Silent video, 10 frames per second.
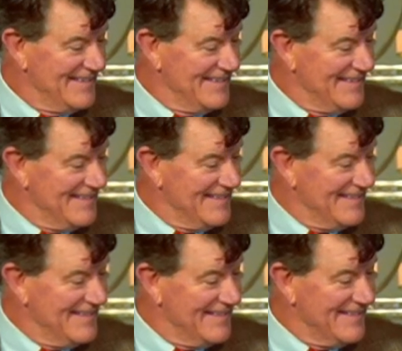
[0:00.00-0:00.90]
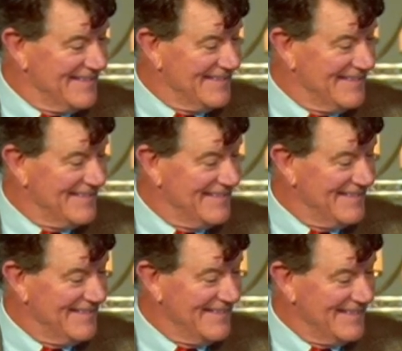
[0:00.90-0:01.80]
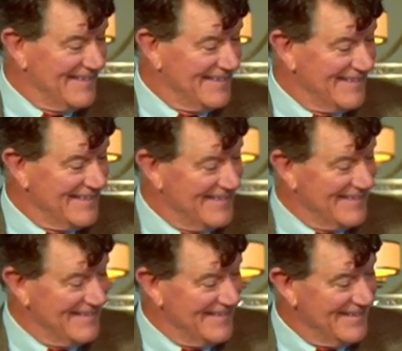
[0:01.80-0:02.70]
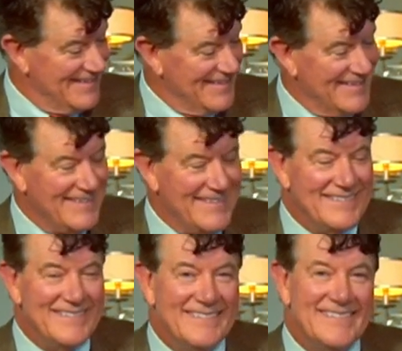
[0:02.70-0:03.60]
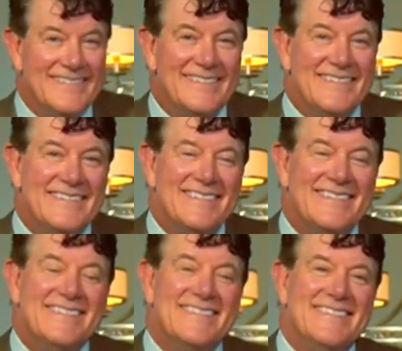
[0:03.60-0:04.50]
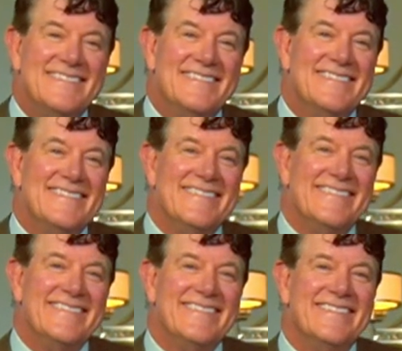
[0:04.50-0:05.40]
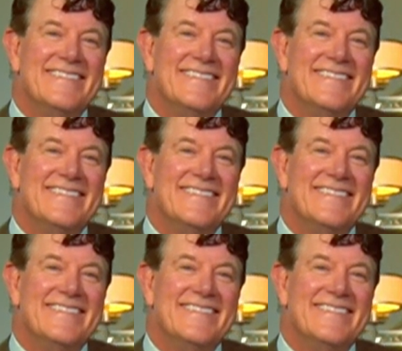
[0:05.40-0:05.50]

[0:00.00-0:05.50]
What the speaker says: No words are spoken by the person on screen.